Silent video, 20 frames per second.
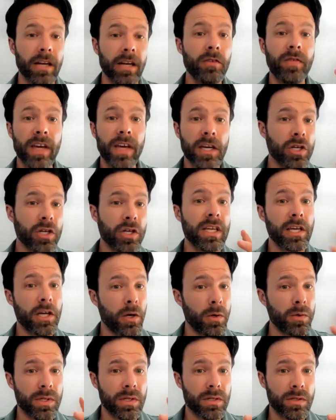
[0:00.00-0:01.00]
innovation
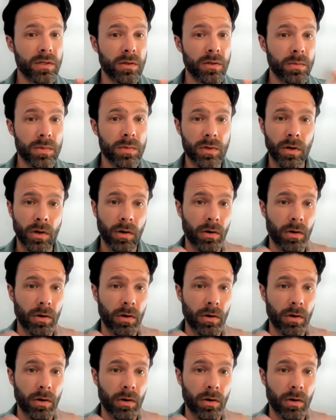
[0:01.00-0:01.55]
ecosystems